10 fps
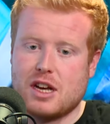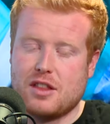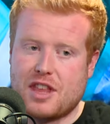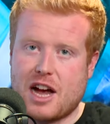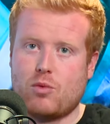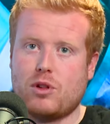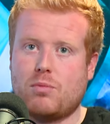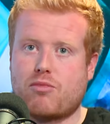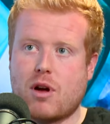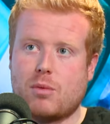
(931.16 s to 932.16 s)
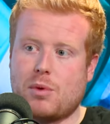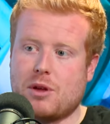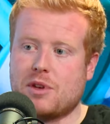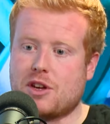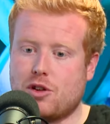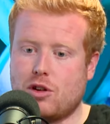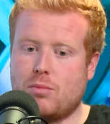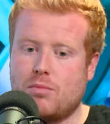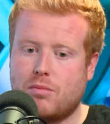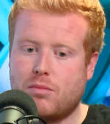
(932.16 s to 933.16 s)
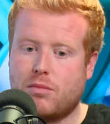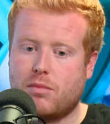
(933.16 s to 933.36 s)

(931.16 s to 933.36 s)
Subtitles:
That will probably become,